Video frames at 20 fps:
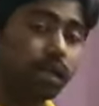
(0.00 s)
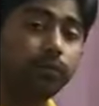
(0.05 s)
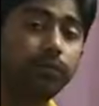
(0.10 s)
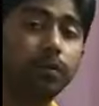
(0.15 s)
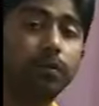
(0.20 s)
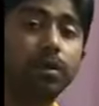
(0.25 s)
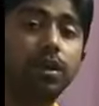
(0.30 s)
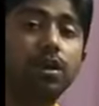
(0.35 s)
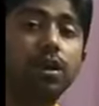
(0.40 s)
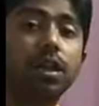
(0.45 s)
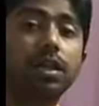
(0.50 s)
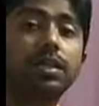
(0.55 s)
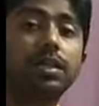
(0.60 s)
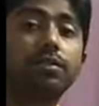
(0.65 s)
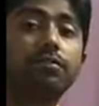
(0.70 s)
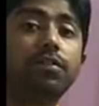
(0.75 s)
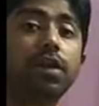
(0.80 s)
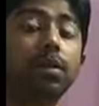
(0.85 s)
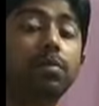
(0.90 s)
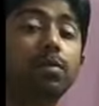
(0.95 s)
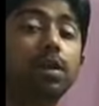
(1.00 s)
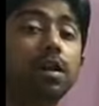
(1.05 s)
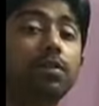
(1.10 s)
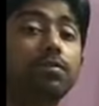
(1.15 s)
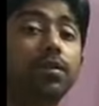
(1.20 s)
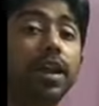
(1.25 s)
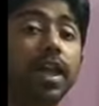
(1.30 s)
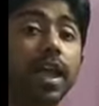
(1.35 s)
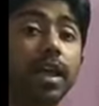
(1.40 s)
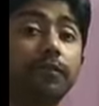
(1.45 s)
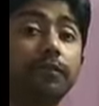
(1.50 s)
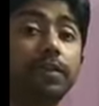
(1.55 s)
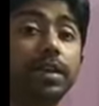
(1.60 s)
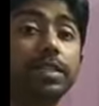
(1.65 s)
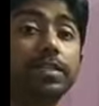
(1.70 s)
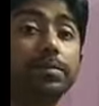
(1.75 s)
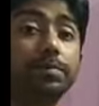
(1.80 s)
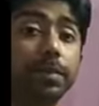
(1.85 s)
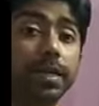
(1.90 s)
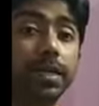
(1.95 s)
you recall the formula for average
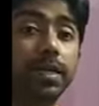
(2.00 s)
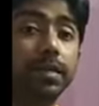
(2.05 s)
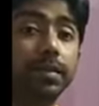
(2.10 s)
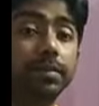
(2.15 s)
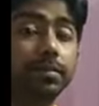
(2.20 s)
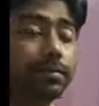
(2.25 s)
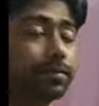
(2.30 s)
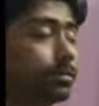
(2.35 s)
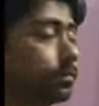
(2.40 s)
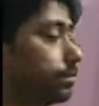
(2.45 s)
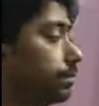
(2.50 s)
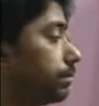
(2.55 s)
speed,